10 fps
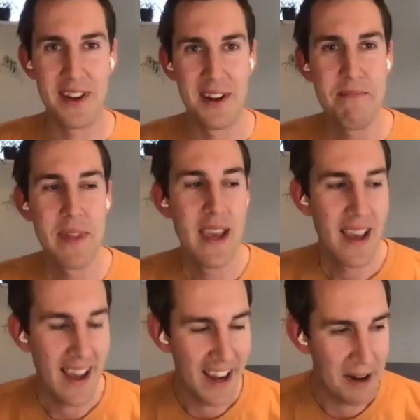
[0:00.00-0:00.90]
You know,
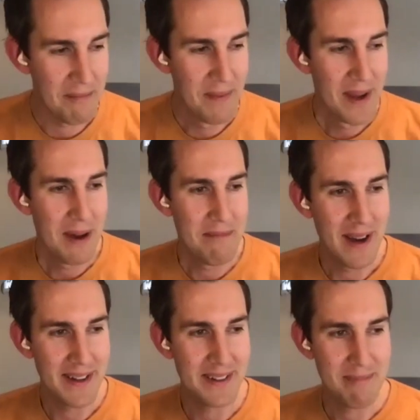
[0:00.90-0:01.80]
um,
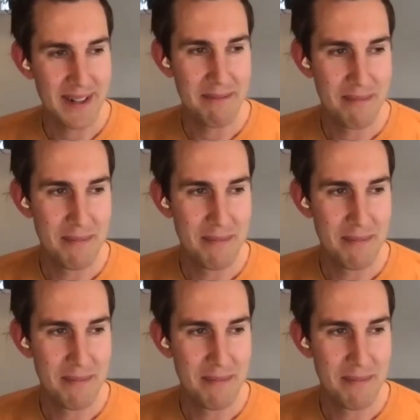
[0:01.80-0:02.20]
but but.